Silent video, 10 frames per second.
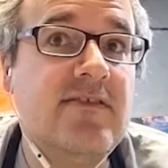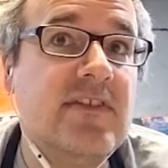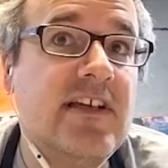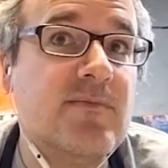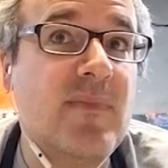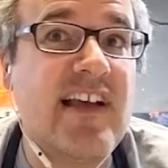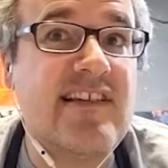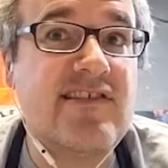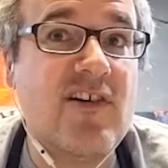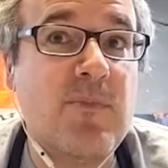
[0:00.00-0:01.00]
of like my
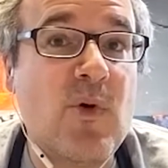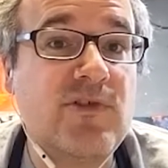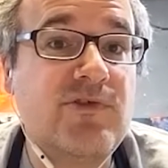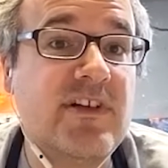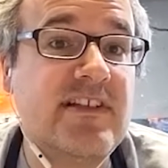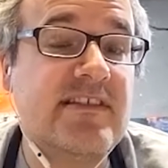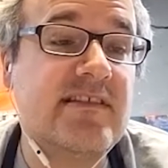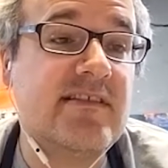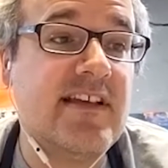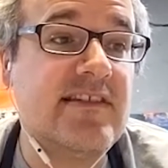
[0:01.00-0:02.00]
self
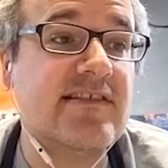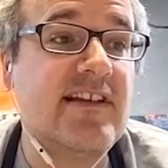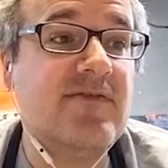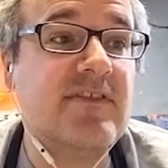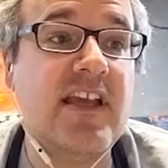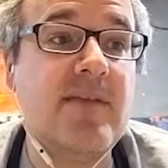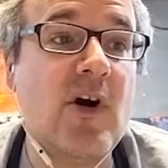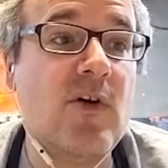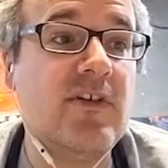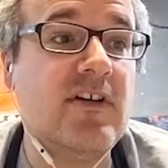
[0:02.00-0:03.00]
portraits and stuff came
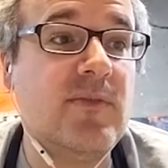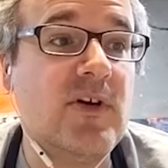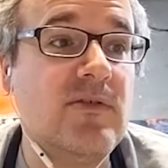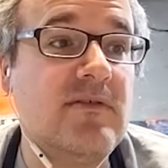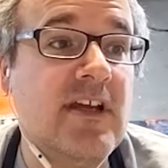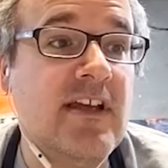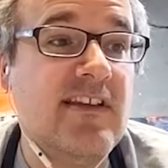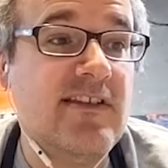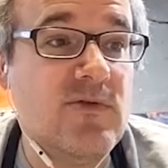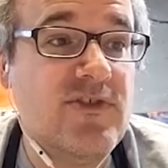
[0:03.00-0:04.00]
out about,
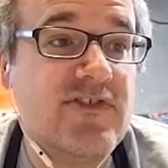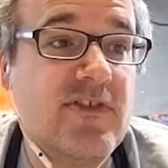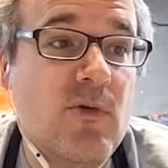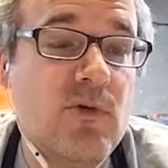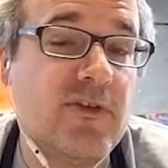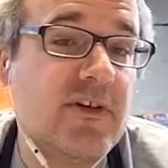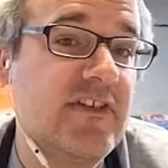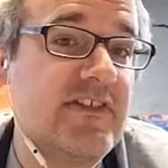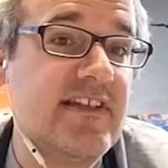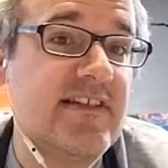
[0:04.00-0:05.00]
you know, just the whole
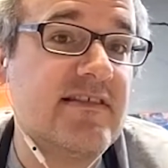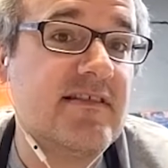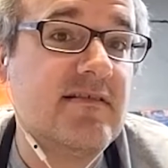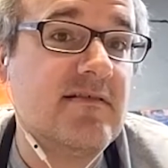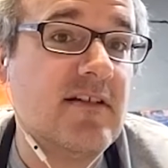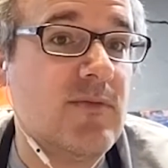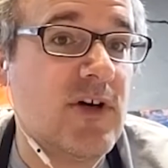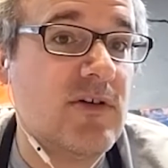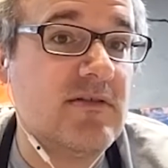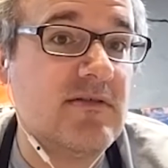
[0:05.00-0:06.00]
nervousness
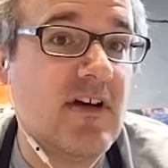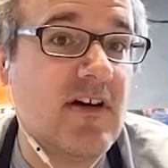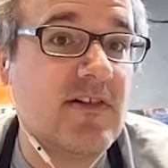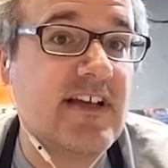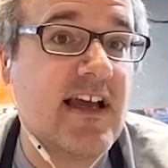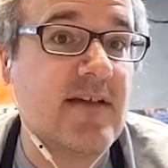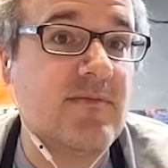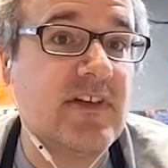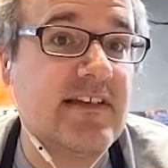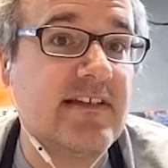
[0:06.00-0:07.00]
about our
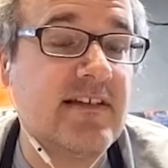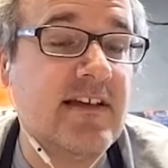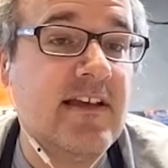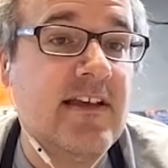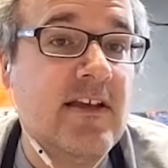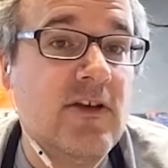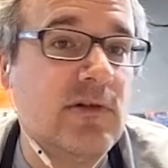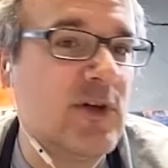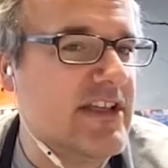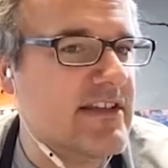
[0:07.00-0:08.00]
time, like
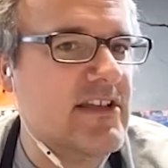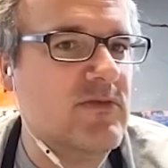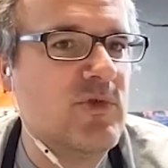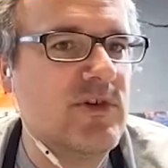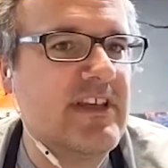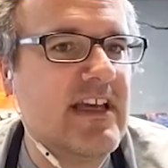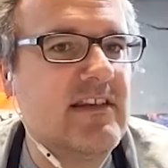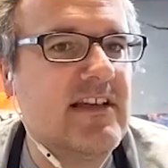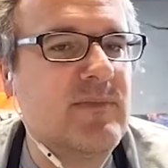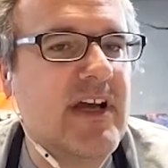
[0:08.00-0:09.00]
looking inward
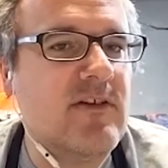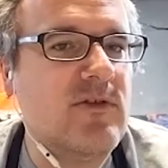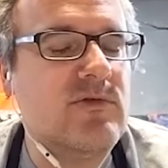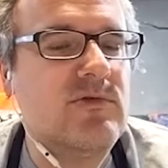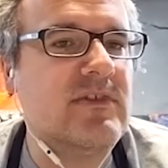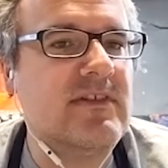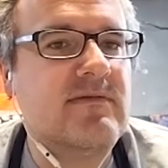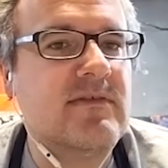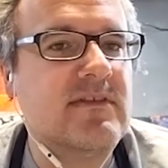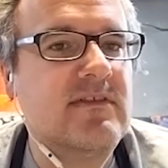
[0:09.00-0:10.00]
at like my own
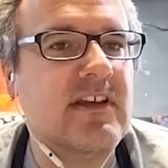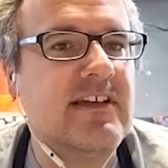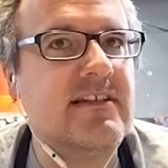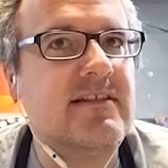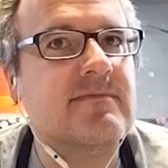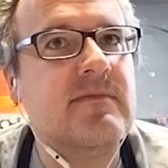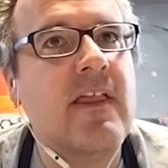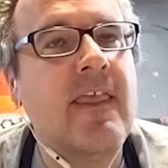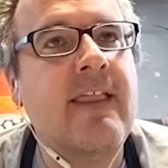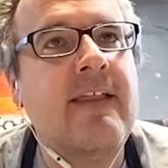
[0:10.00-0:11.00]
like
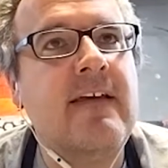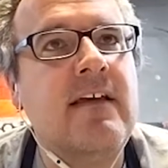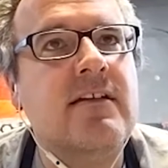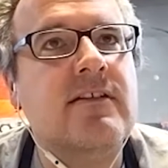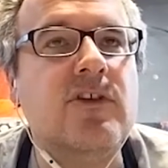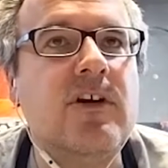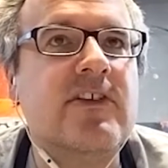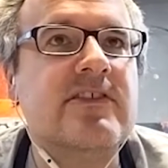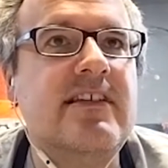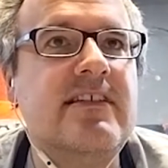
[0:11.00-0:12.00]

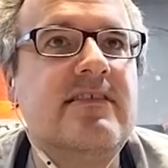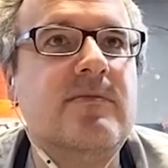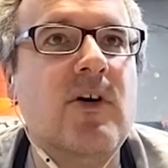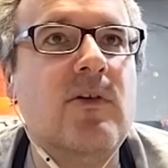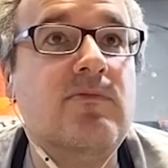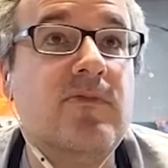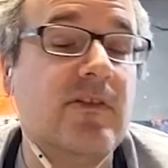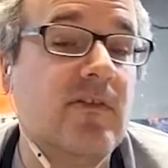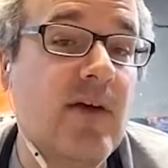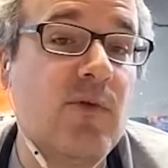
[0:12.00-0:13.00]
nervousness about you
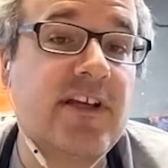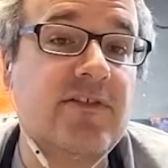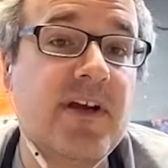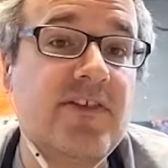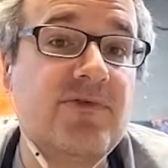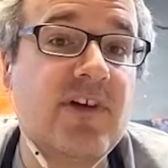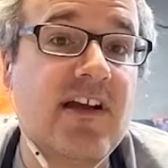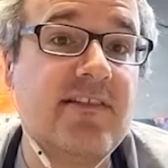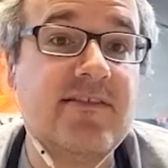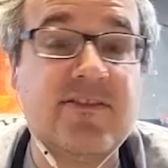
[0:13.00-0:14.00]
know i work in the
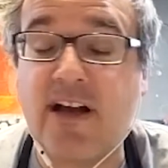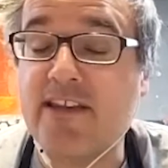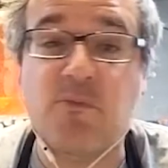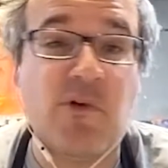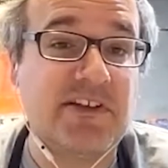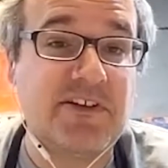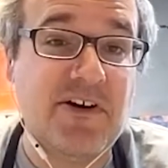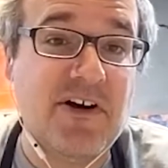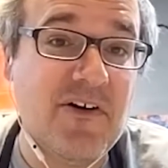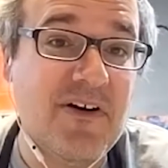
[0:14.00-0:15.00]
restaurant you know i didn't want to
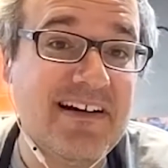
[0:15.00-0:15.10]
go